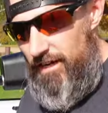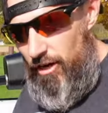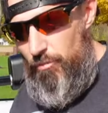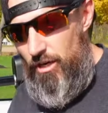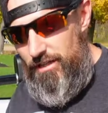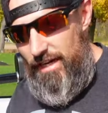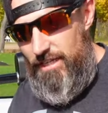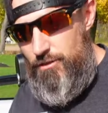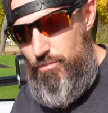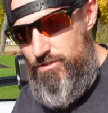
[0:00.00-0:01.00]
now I bought
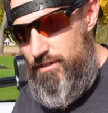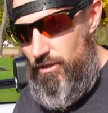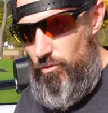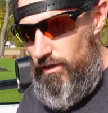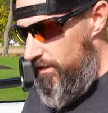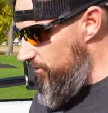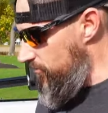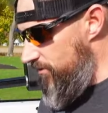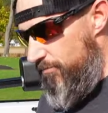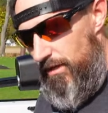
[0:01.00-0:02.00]
90% of what I
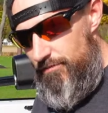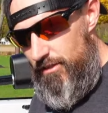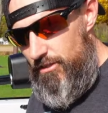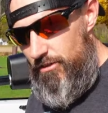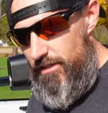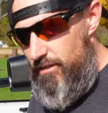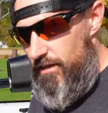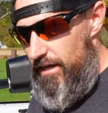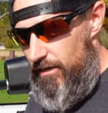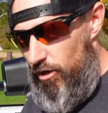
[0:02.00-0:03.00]
used in my video here
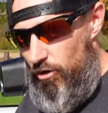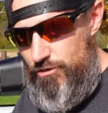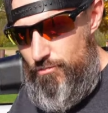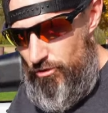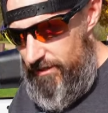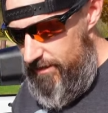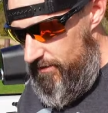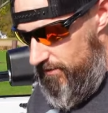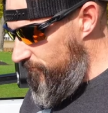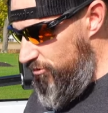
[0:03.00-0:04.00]
at Halls Marine.